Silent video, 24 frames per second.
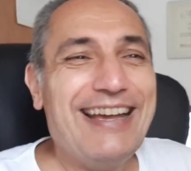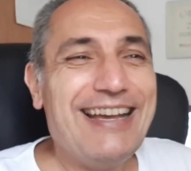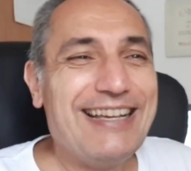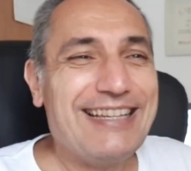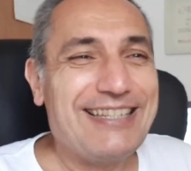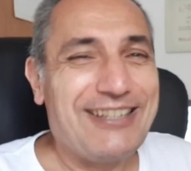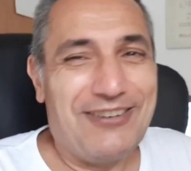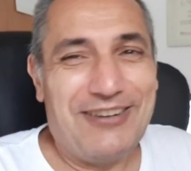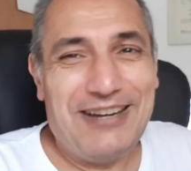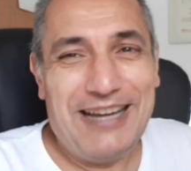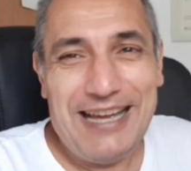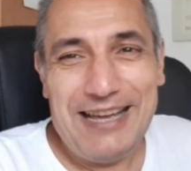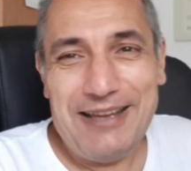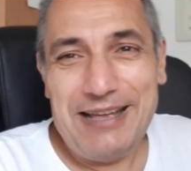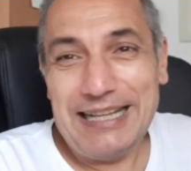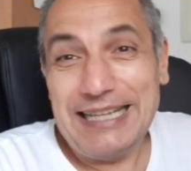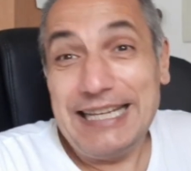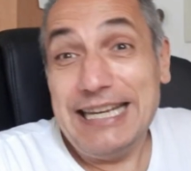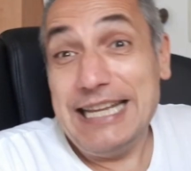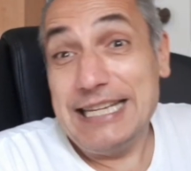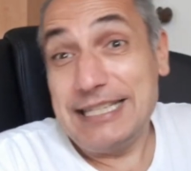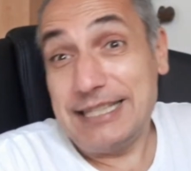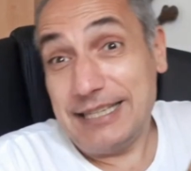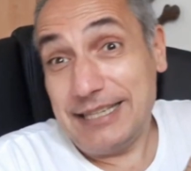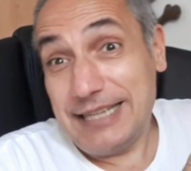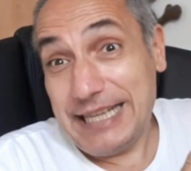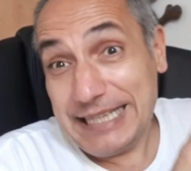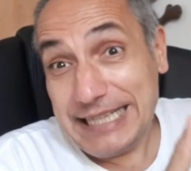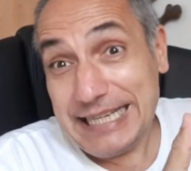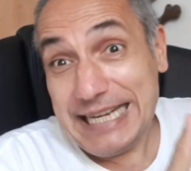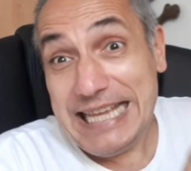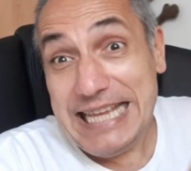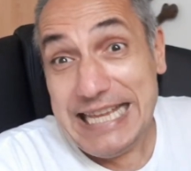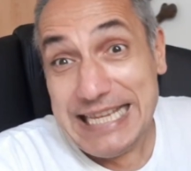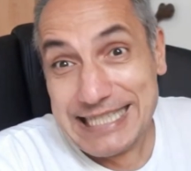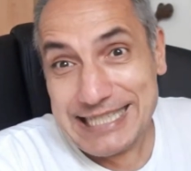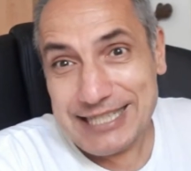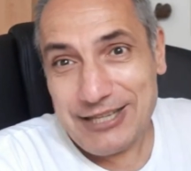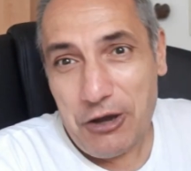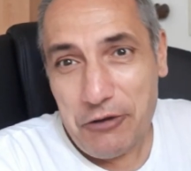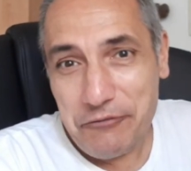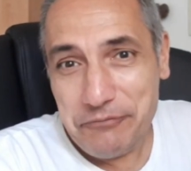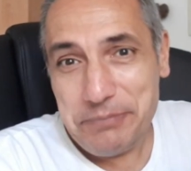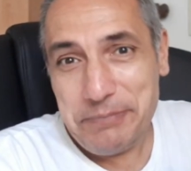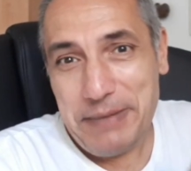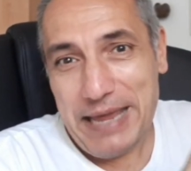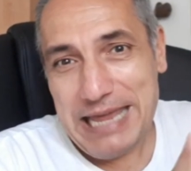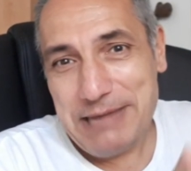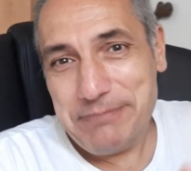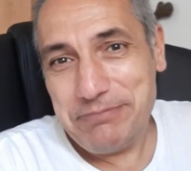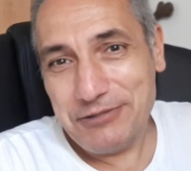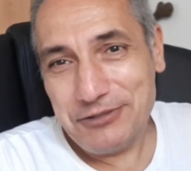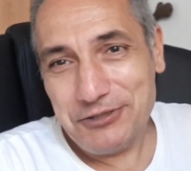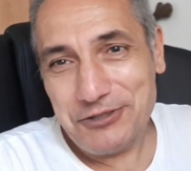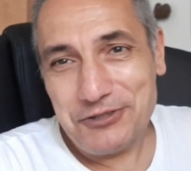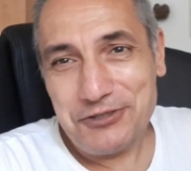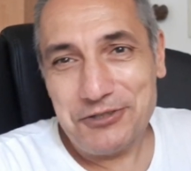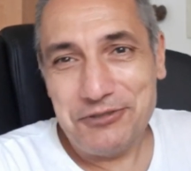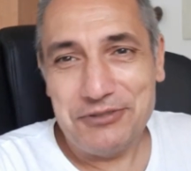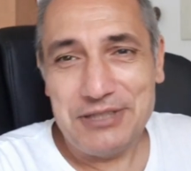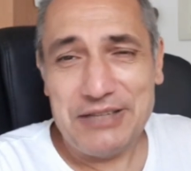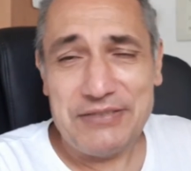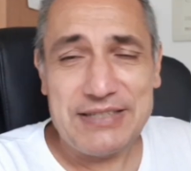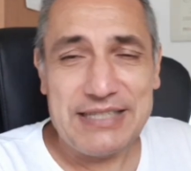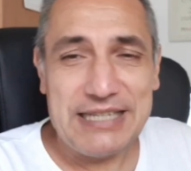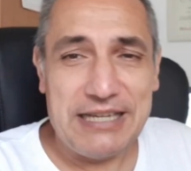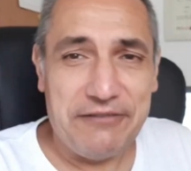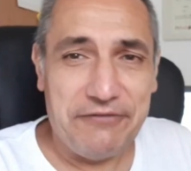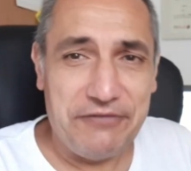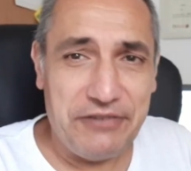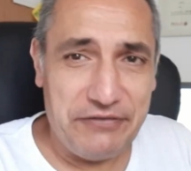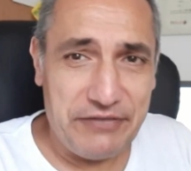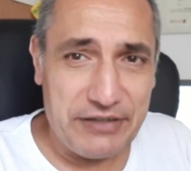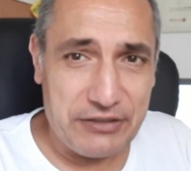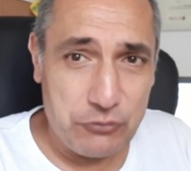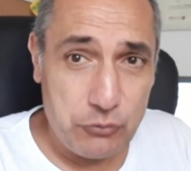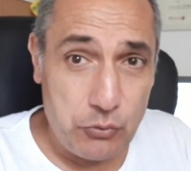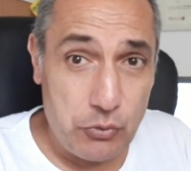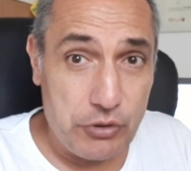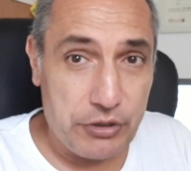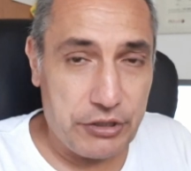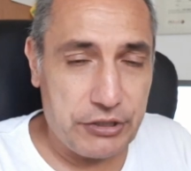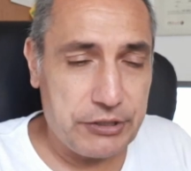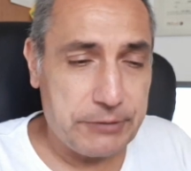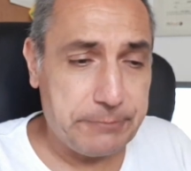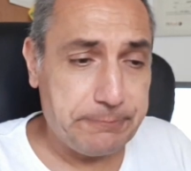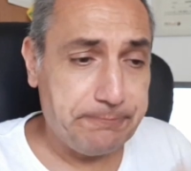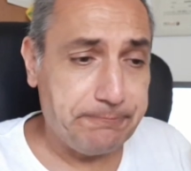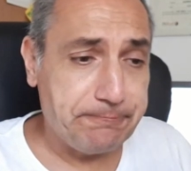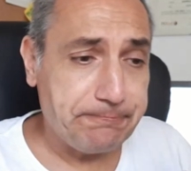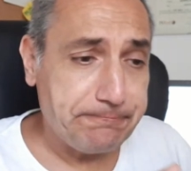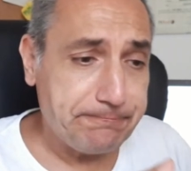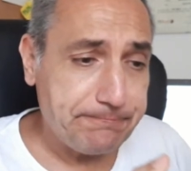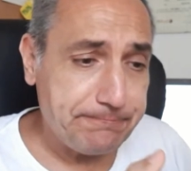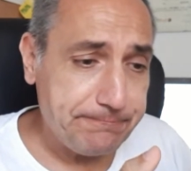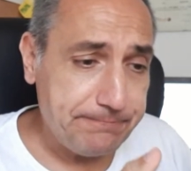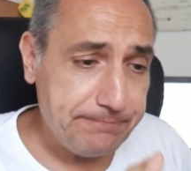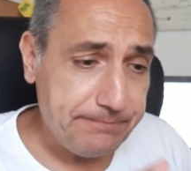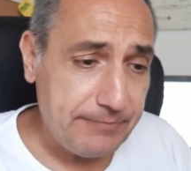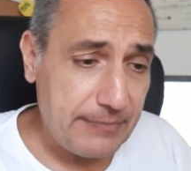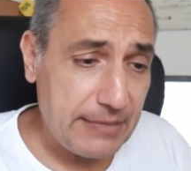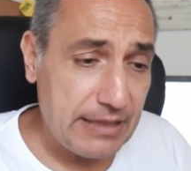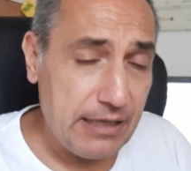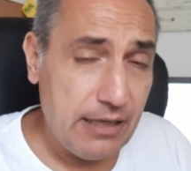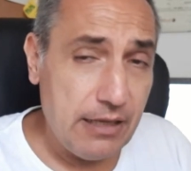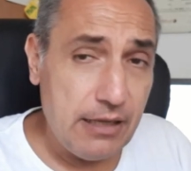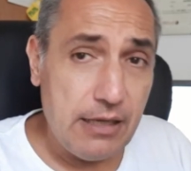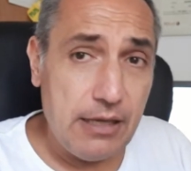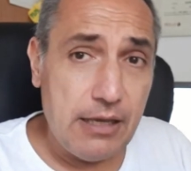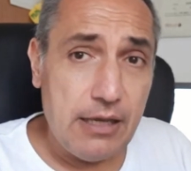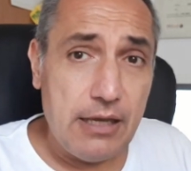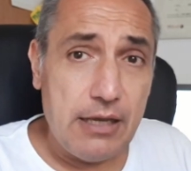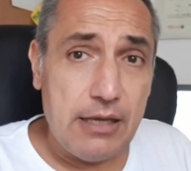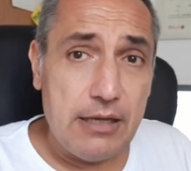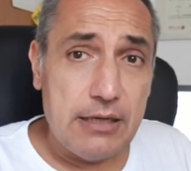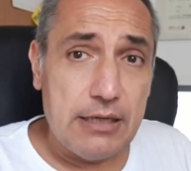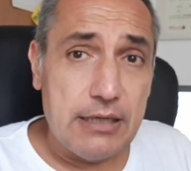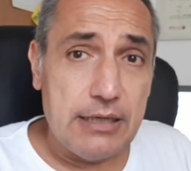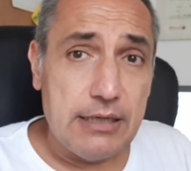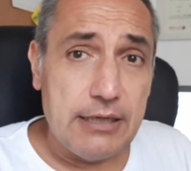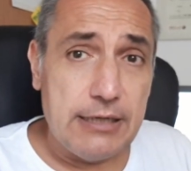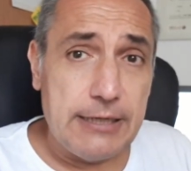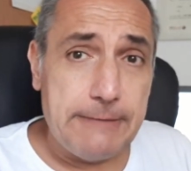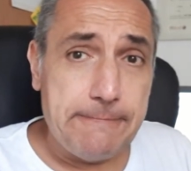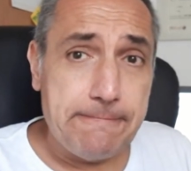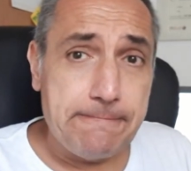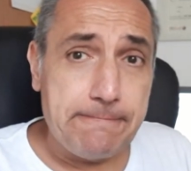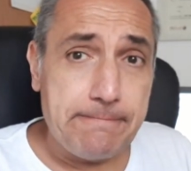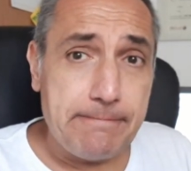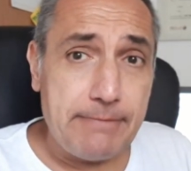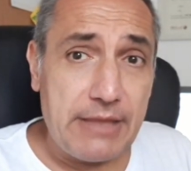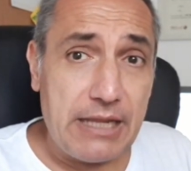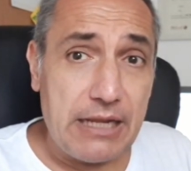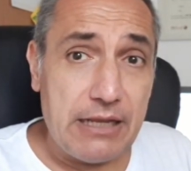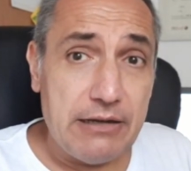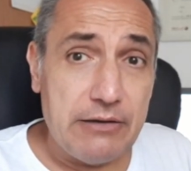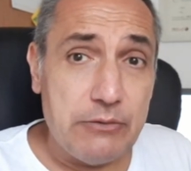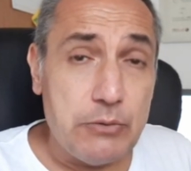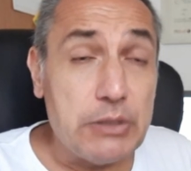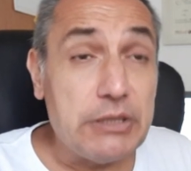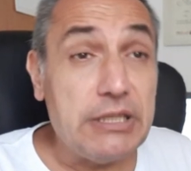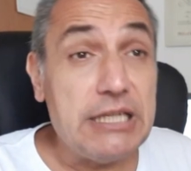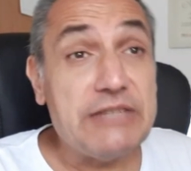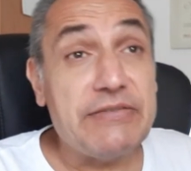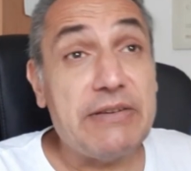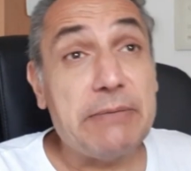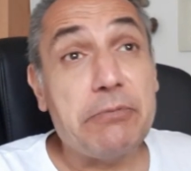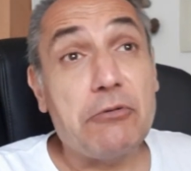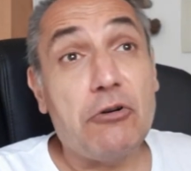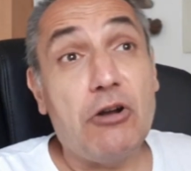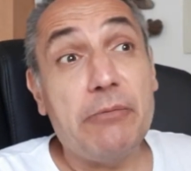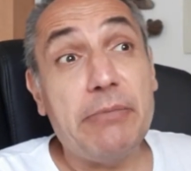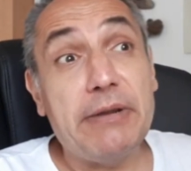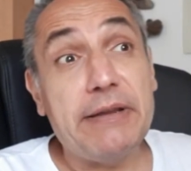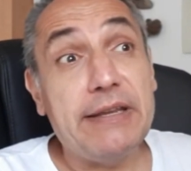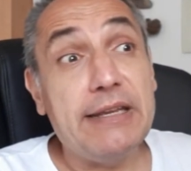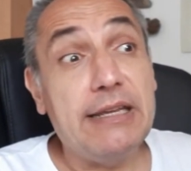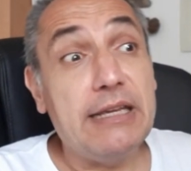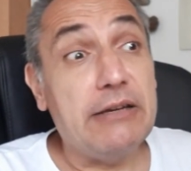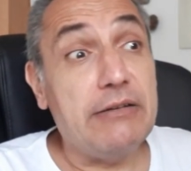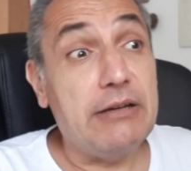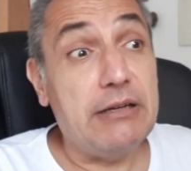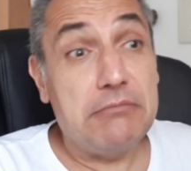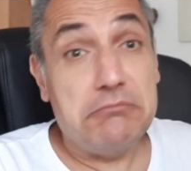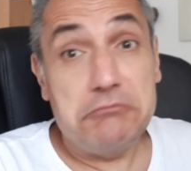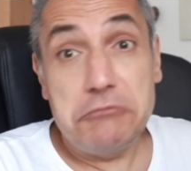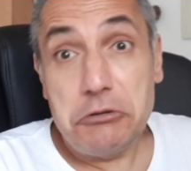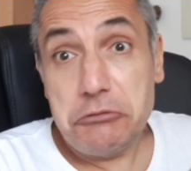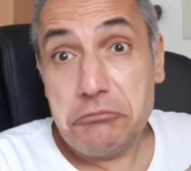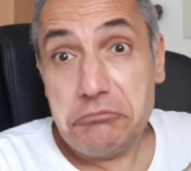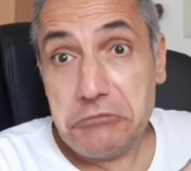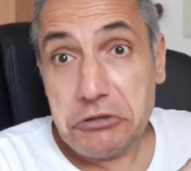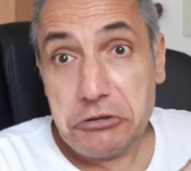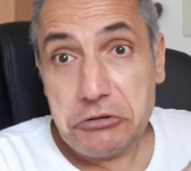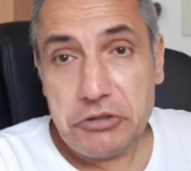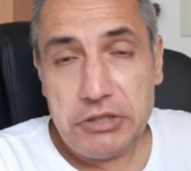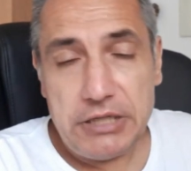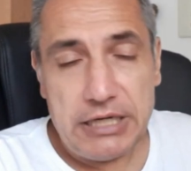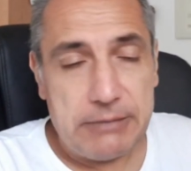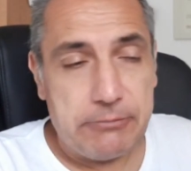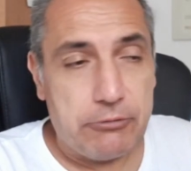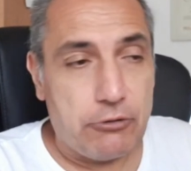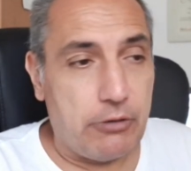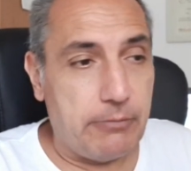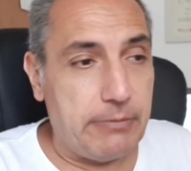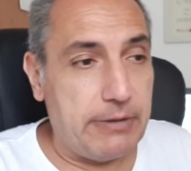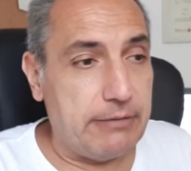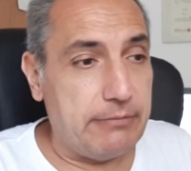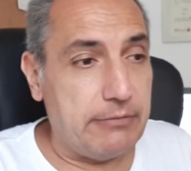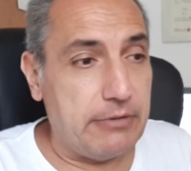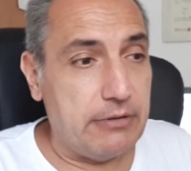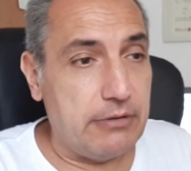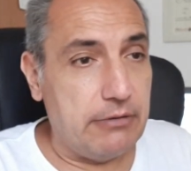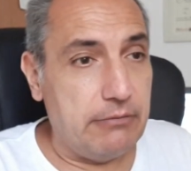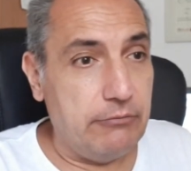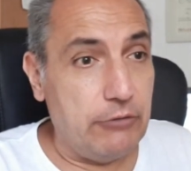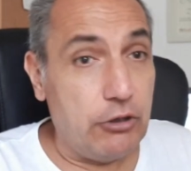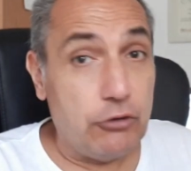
So at least on paper you should have something that works. What is the problem here? Not really a problem.